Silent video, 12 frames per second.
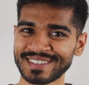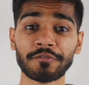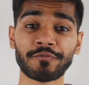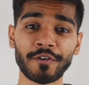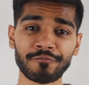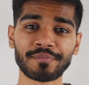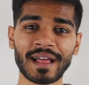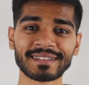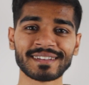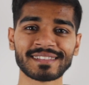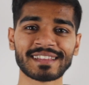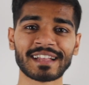The fifth
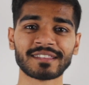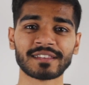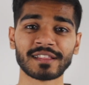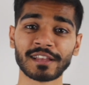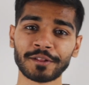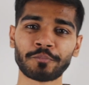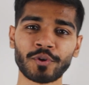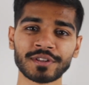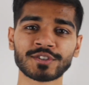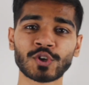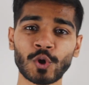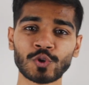planet that the little
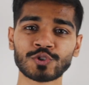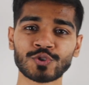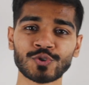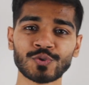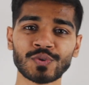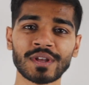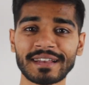prince goes to